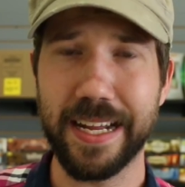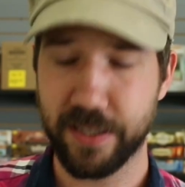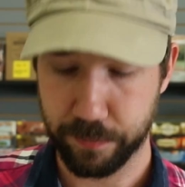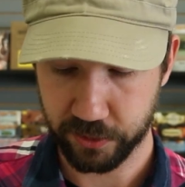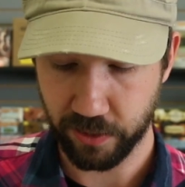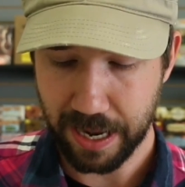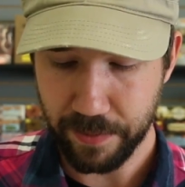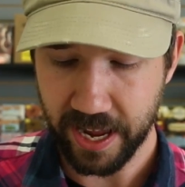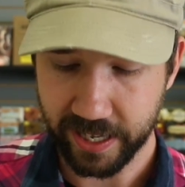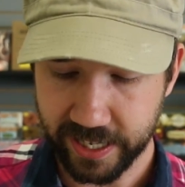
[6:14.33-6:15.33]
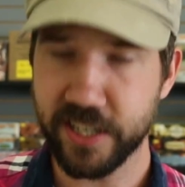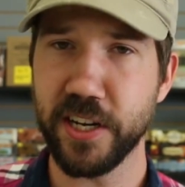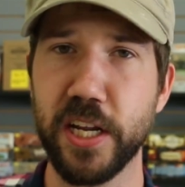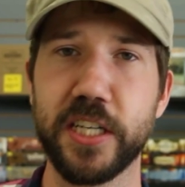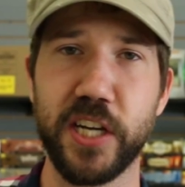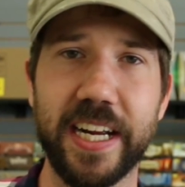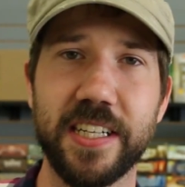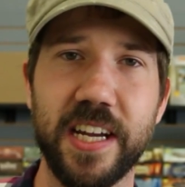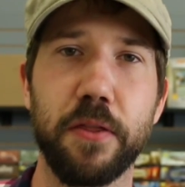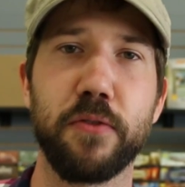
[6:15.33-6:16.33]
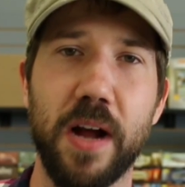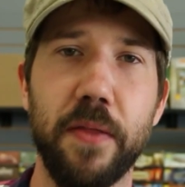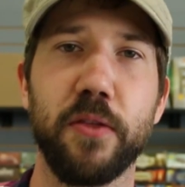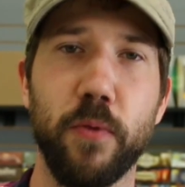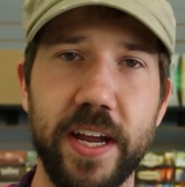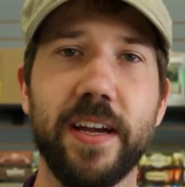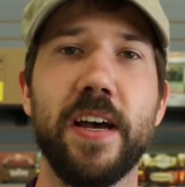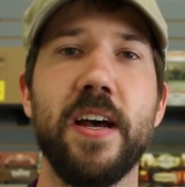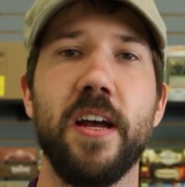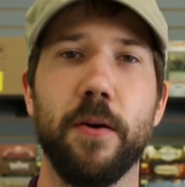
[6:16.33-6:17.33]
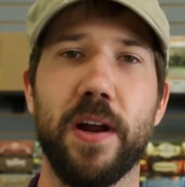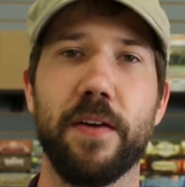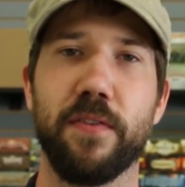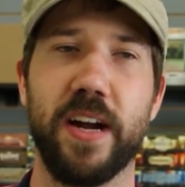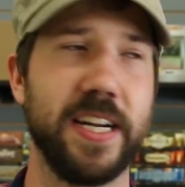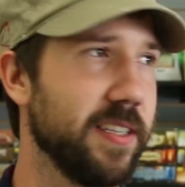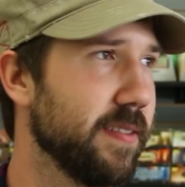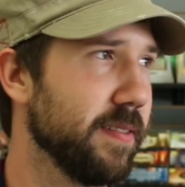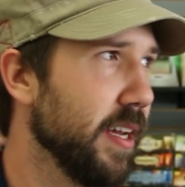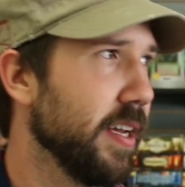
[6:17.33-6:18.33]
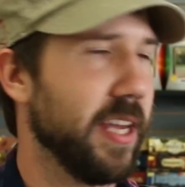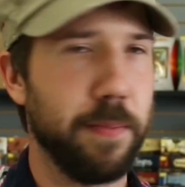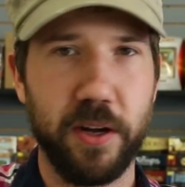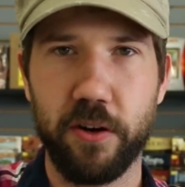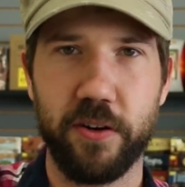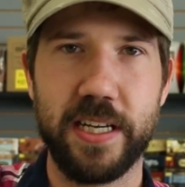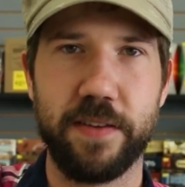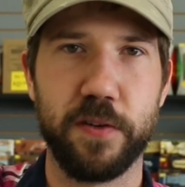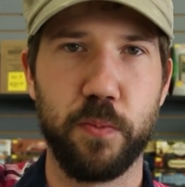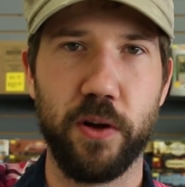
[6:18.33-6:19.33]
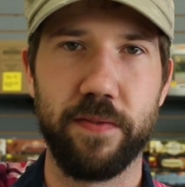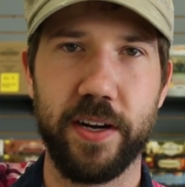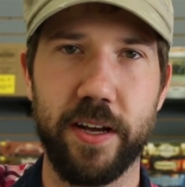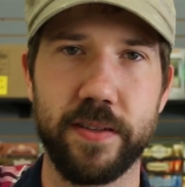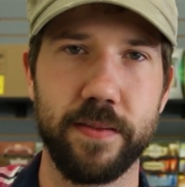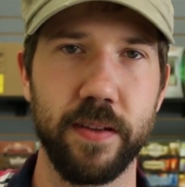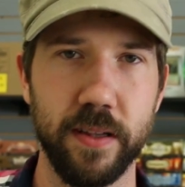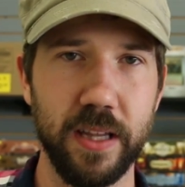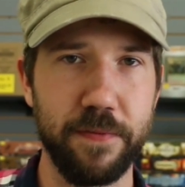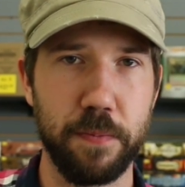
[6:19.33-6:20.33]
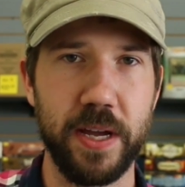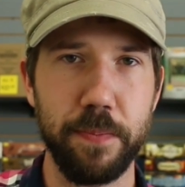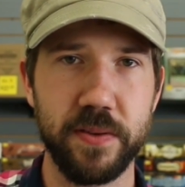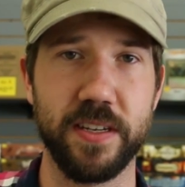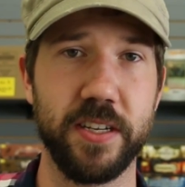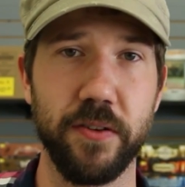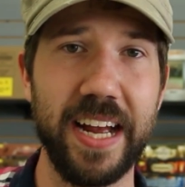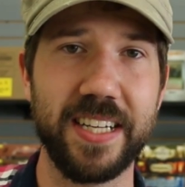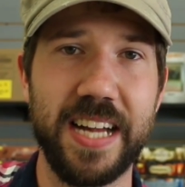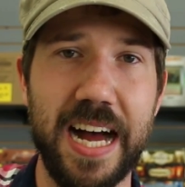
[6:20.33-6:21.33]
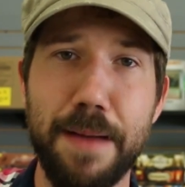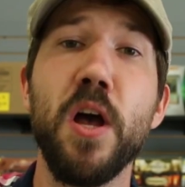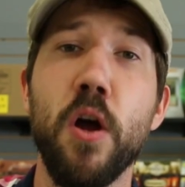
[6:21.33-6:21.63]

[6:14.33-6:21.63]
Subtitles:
and subscribe, and continue to check us out throughout the week whenever I just keep going crazy for spoiler videos. Love you peeps, until next time,